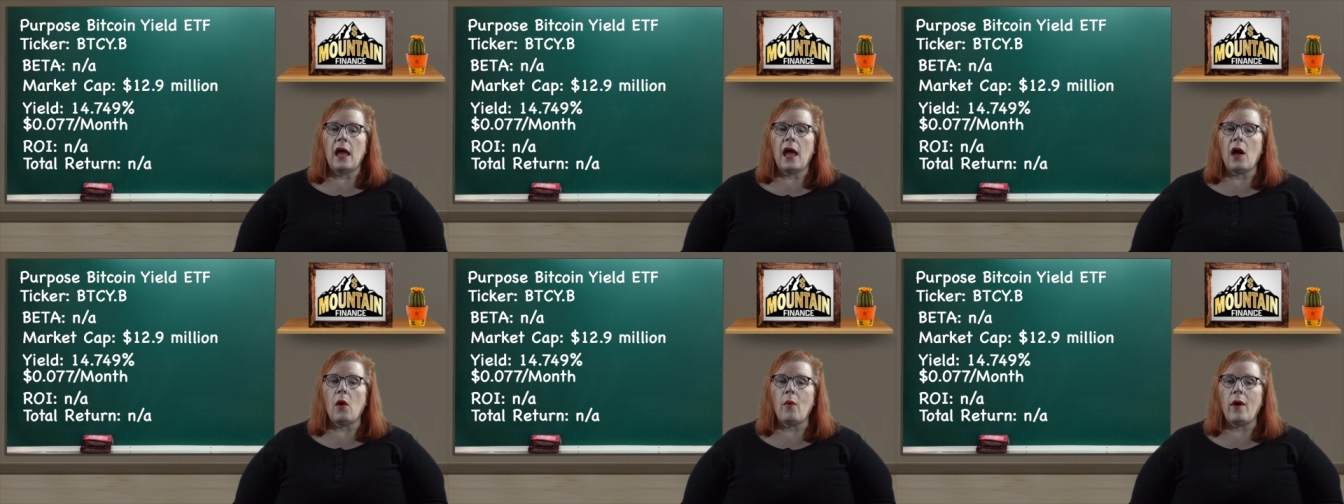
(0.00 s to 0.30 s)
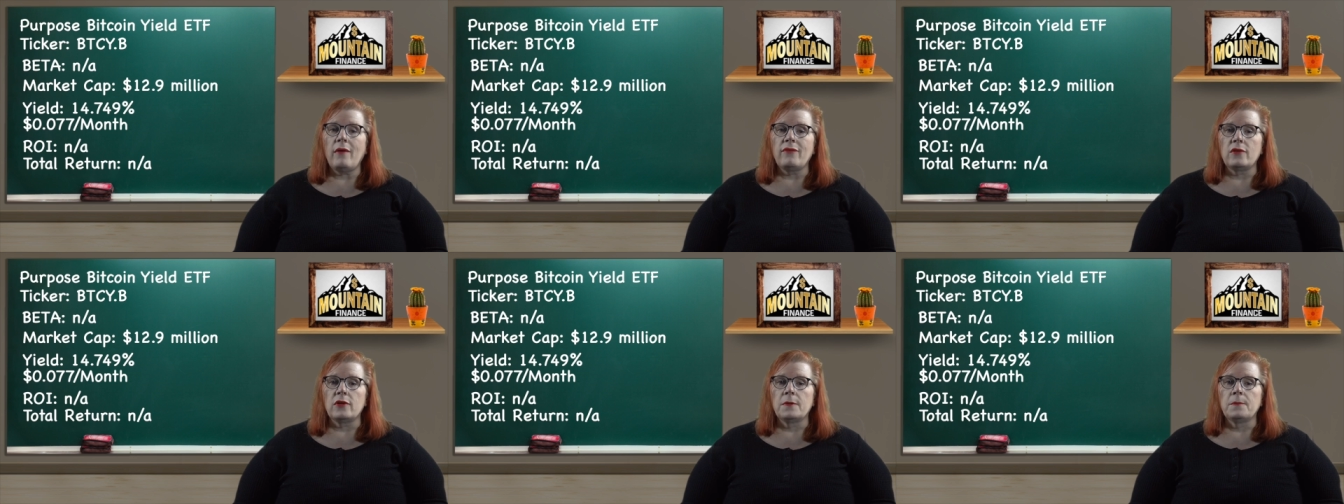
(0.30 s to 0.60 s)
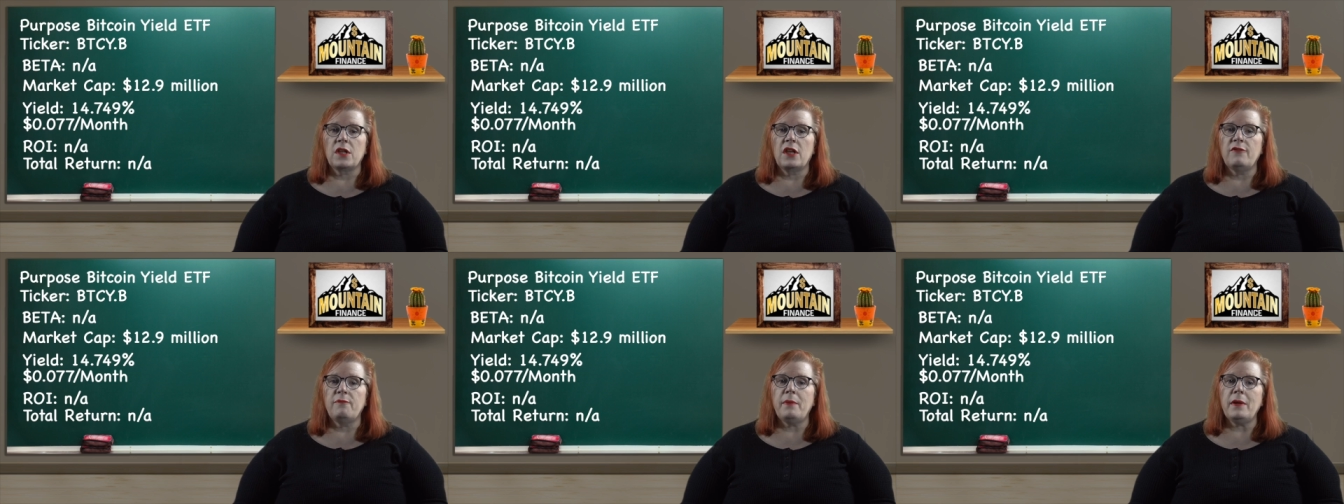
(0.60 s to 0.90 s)
However,
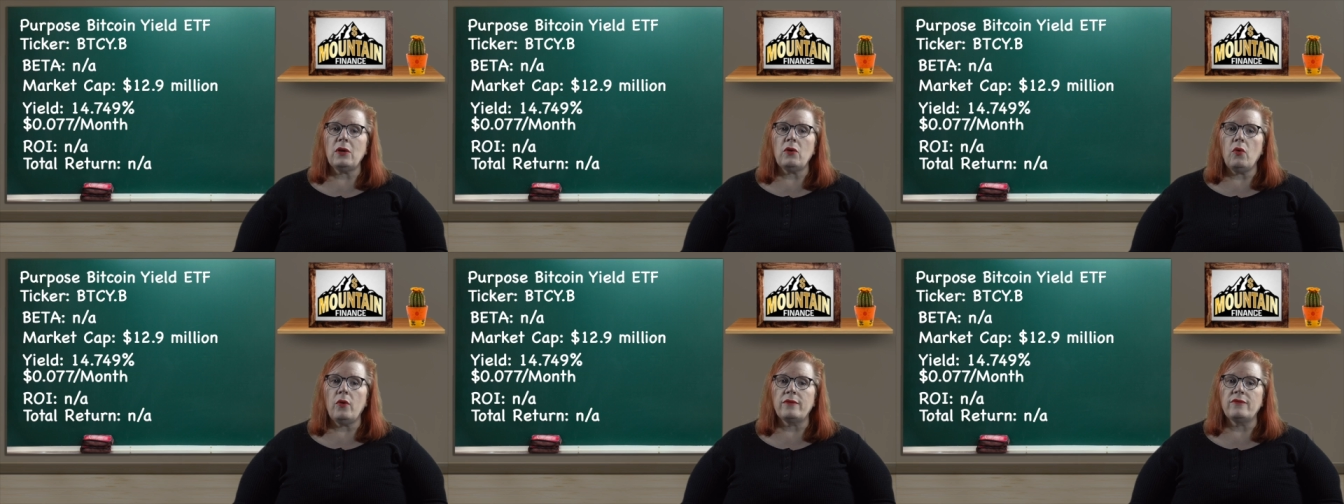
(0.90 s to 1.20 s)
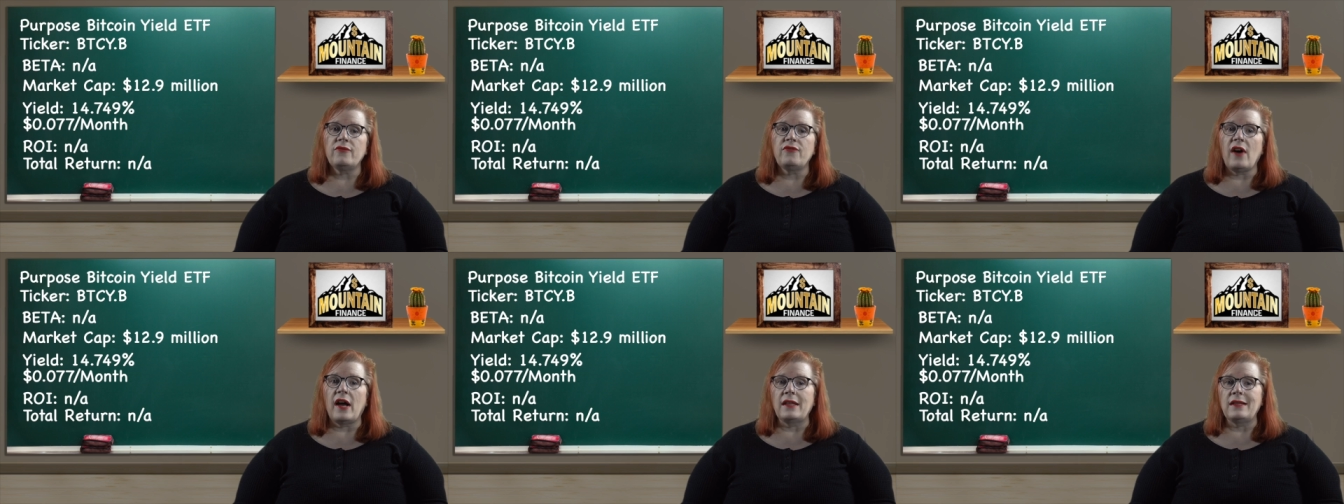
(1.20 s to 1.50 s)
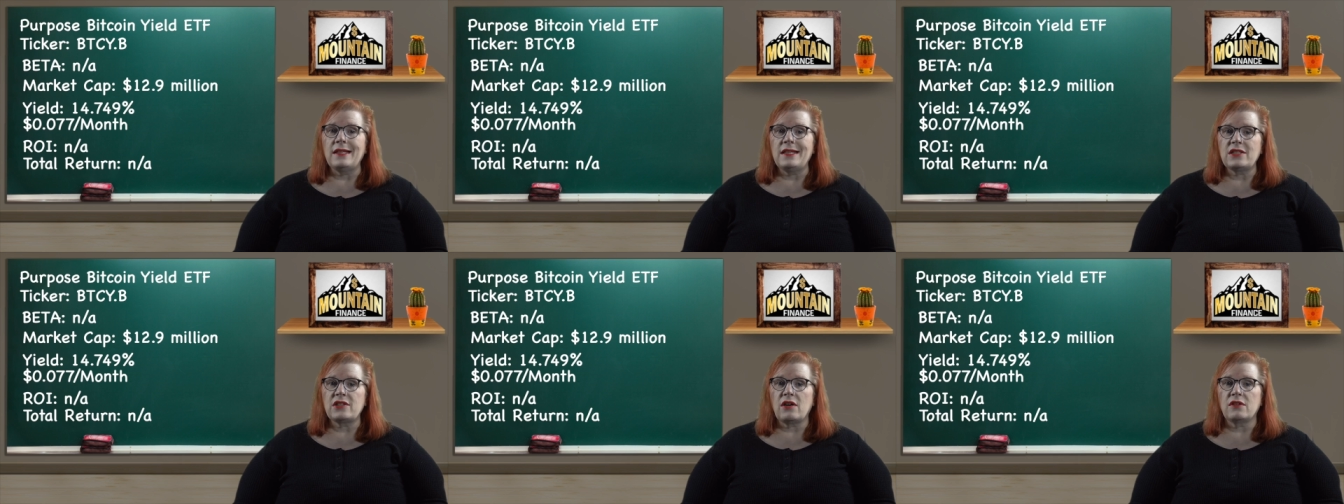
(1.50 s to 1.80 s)
if Bitcoin
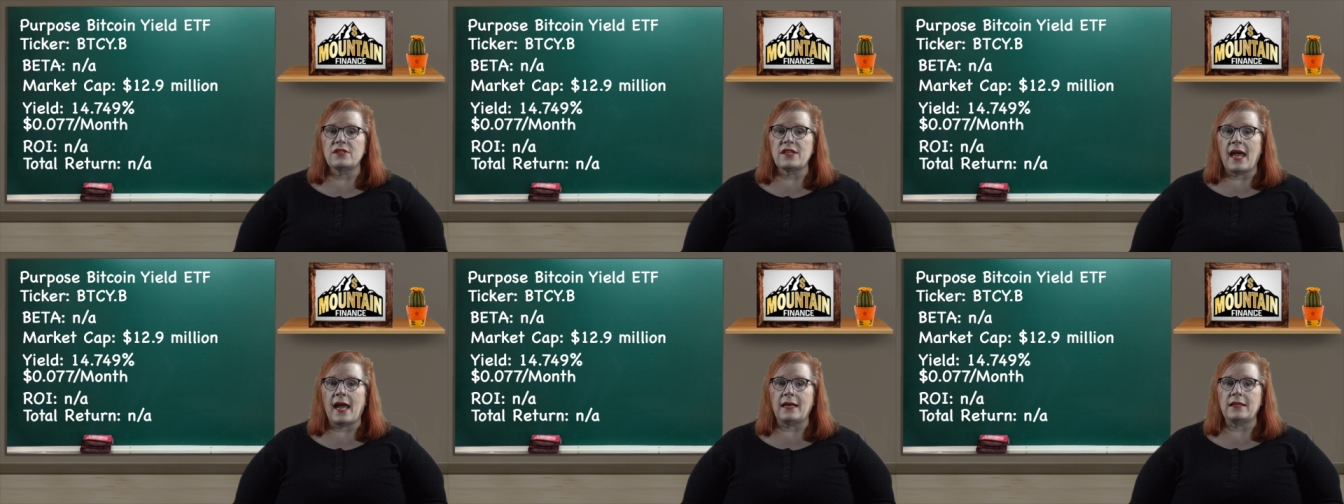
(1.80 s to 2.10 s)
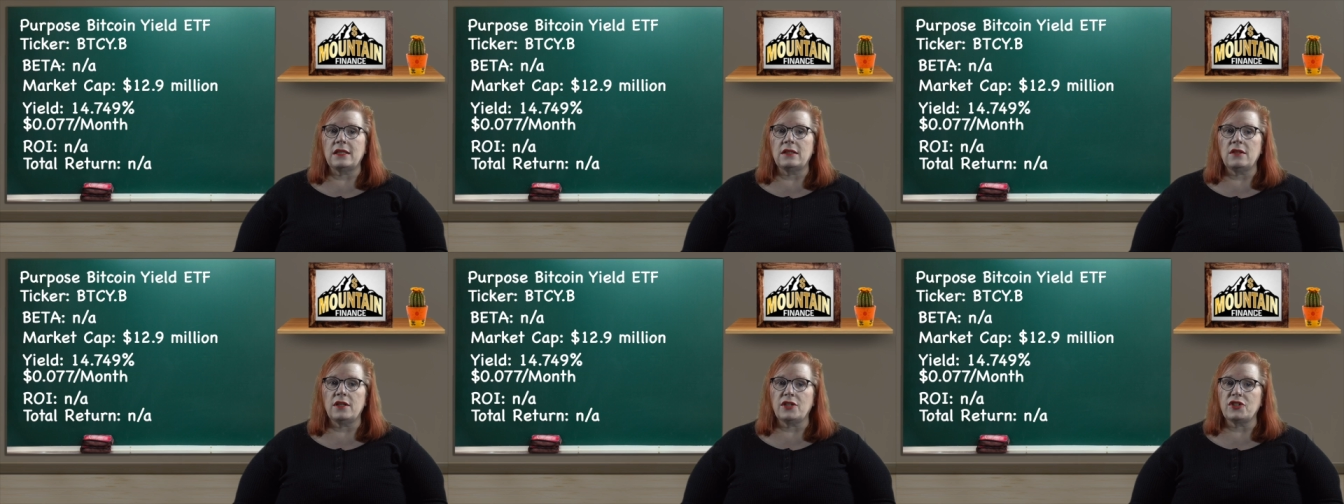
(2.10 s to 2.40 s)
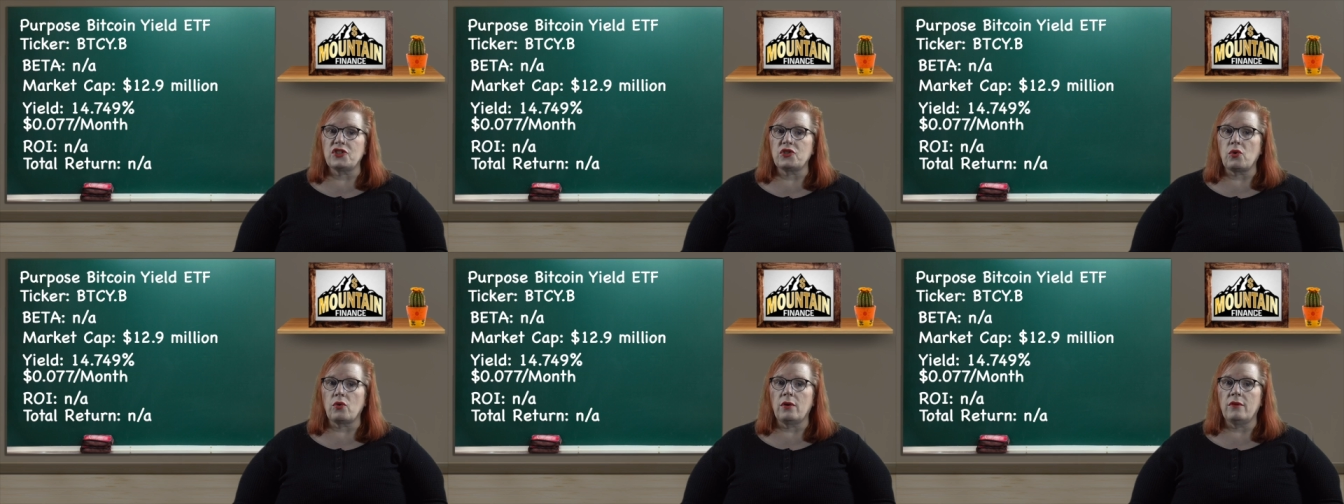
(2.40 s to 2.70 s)
finally starts acting like a
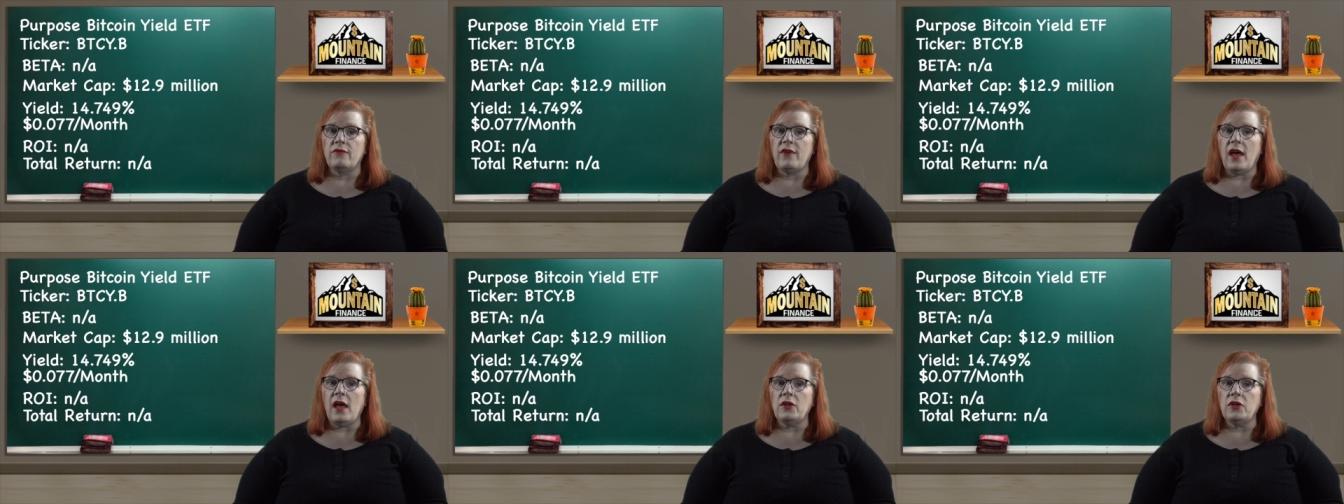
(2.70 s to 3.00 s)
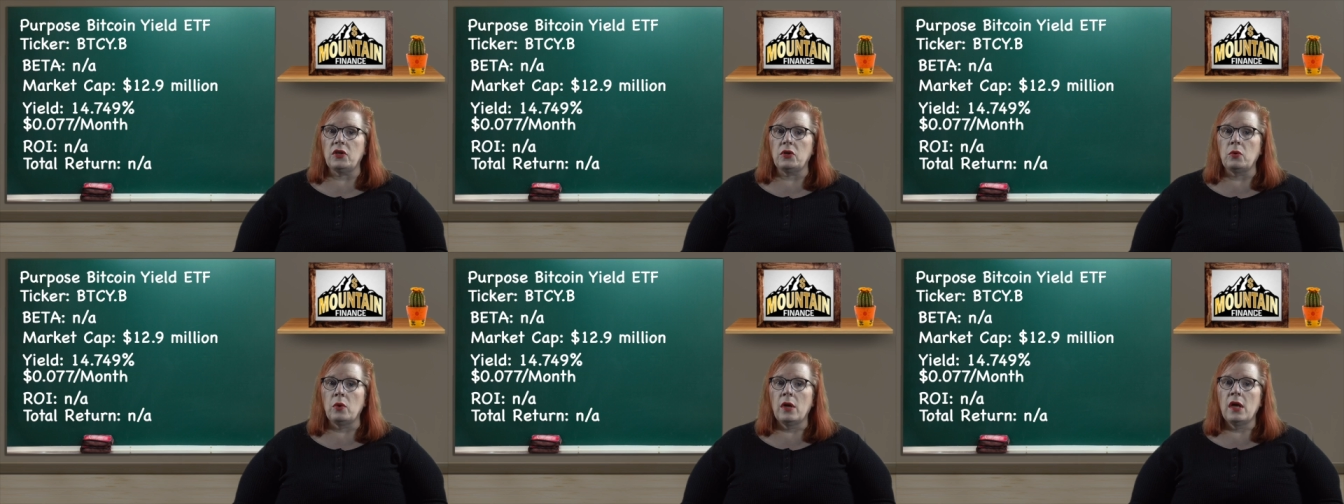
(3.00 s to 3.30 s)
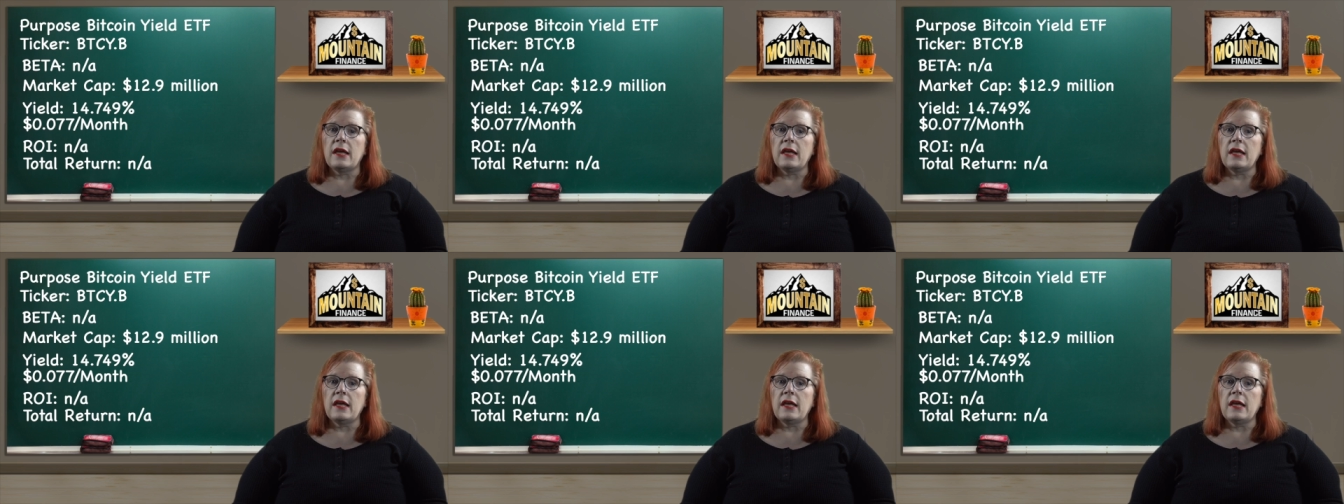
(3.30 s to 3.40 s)
store of value,